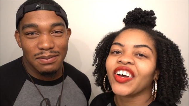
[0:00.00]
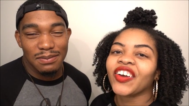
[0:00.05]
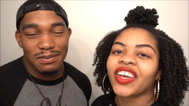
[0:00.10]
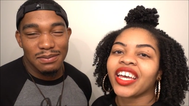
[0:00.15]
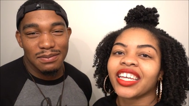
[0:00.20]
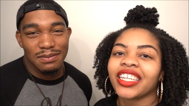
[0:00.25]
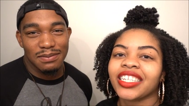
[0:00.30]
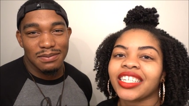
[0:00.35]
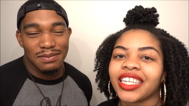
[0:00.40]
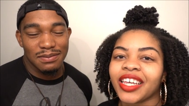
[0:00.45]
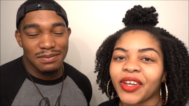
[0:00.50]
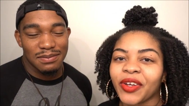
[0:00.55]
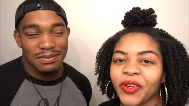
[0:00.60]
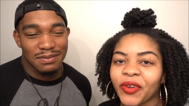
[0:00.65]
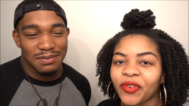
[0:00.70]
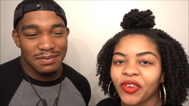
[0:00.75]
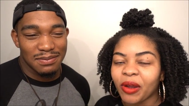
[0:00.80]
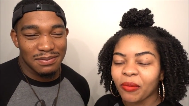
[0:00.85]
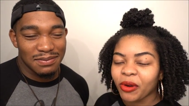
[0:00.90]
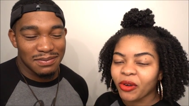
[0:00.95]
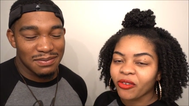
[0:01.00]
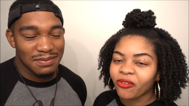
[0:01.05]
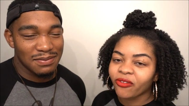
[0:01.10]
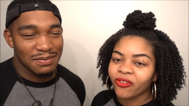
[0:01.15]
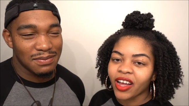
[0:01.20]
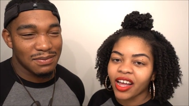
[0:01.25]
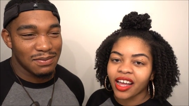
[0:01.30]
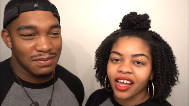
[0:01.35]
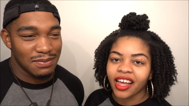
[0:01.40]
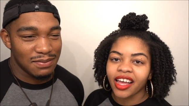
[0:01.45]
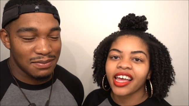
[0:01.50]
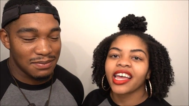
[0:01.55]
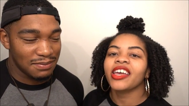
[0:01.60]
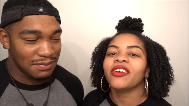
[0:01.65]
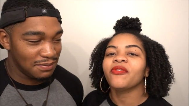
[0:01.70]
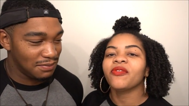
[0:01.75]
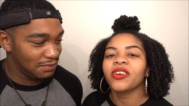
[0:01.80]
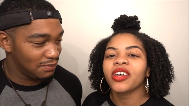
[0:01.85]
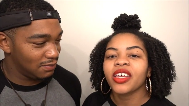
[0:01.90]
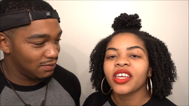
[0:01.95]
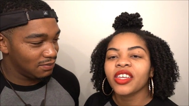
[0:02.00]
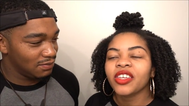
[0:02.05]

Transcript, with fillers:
Speaker 1: Okay, so number five.